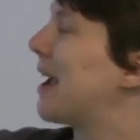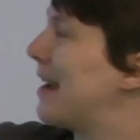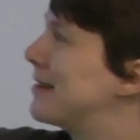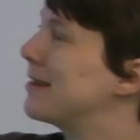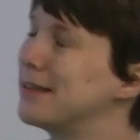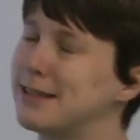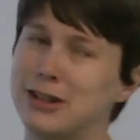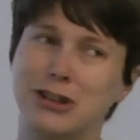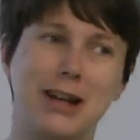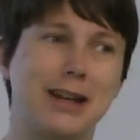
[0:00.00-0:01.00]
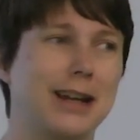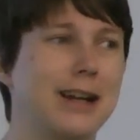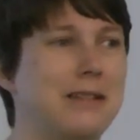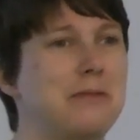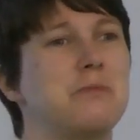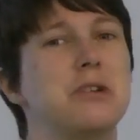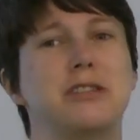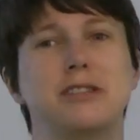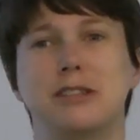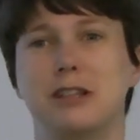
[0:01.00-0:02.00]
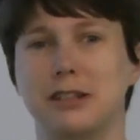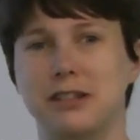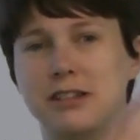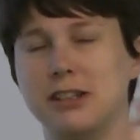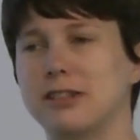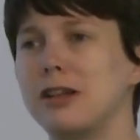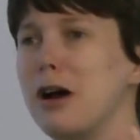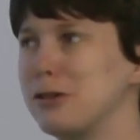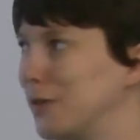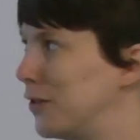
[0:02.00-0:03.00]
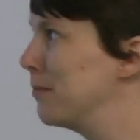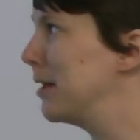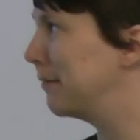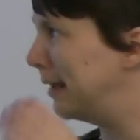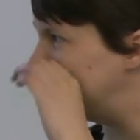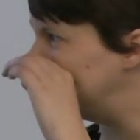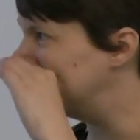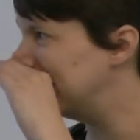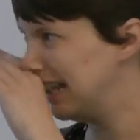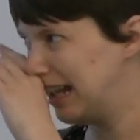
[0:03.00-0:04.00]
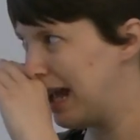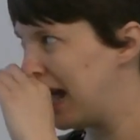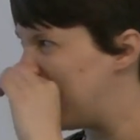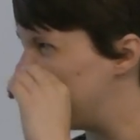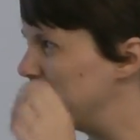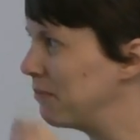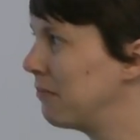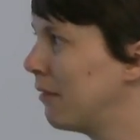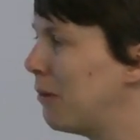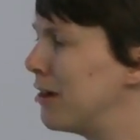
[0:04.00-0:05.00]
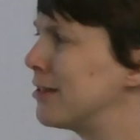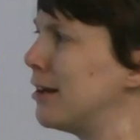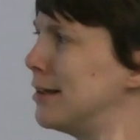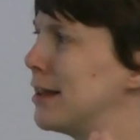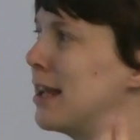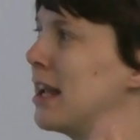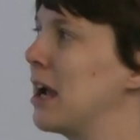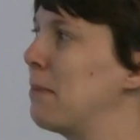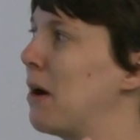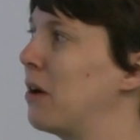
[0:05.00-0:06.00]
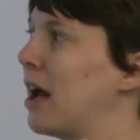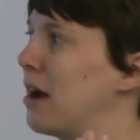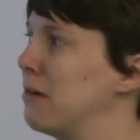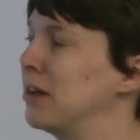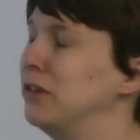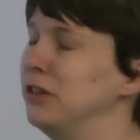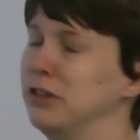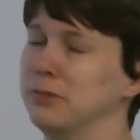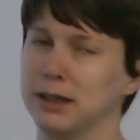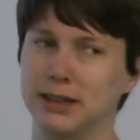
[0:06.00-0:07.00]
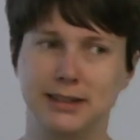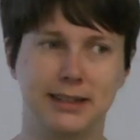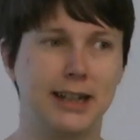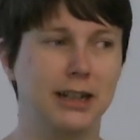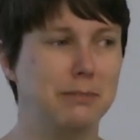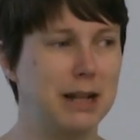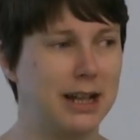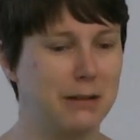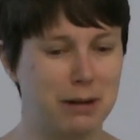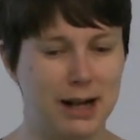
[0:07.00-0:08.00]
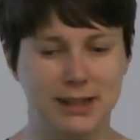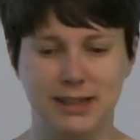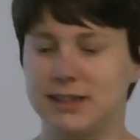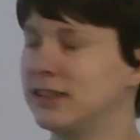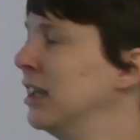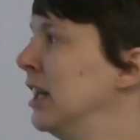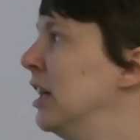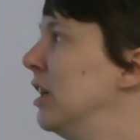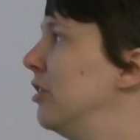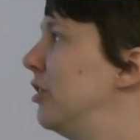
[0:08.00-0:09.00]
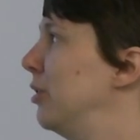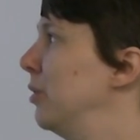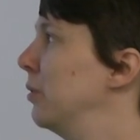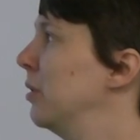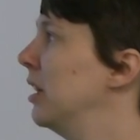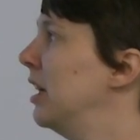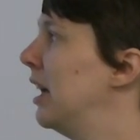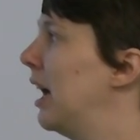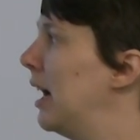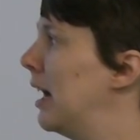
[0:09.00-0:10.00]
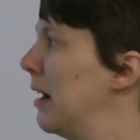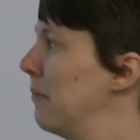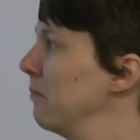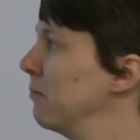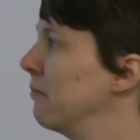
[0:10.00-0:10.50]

okay, so the stitch hacking was the, the start of something really, um, where I started thinking about how I could use my design and making practice to um,